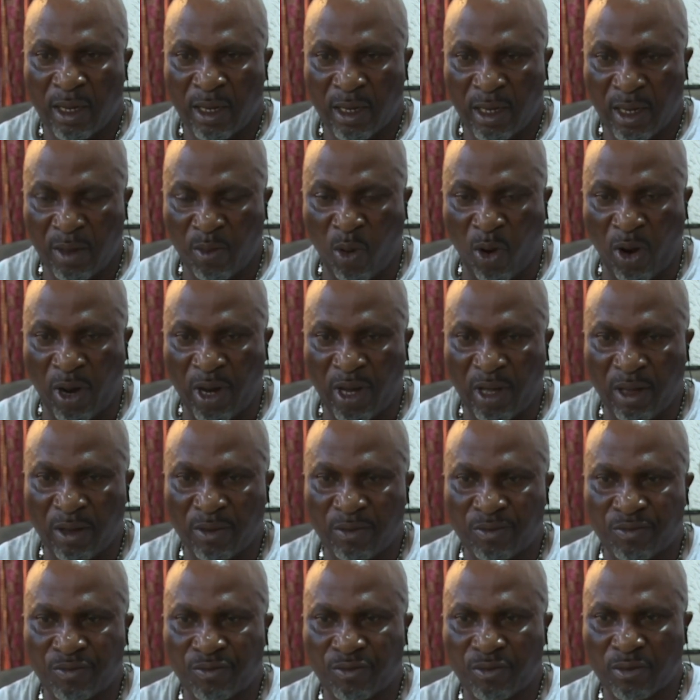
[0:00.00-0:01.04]
the boy.
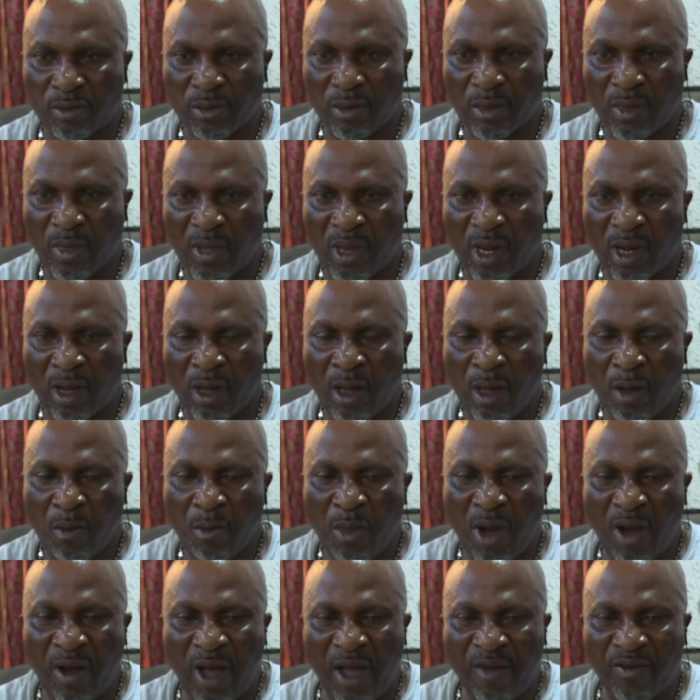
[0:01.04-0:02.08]

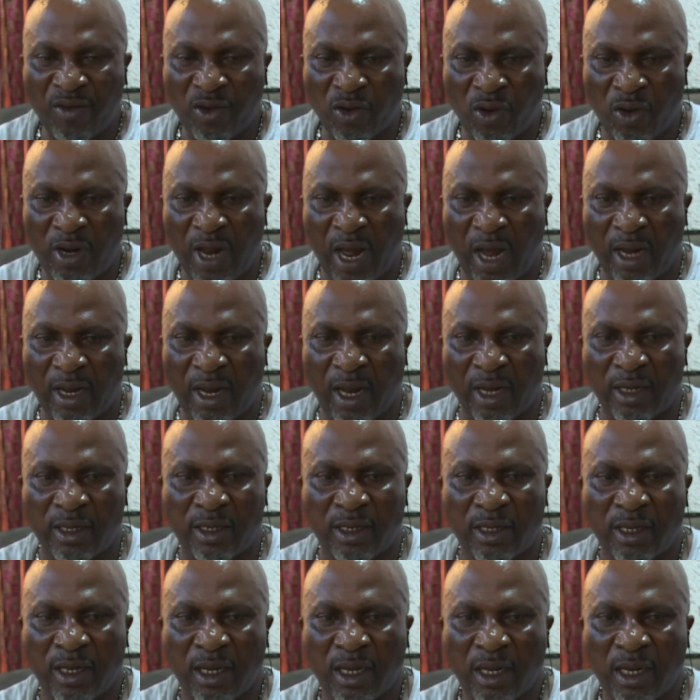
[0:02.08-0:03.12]
My wife told her that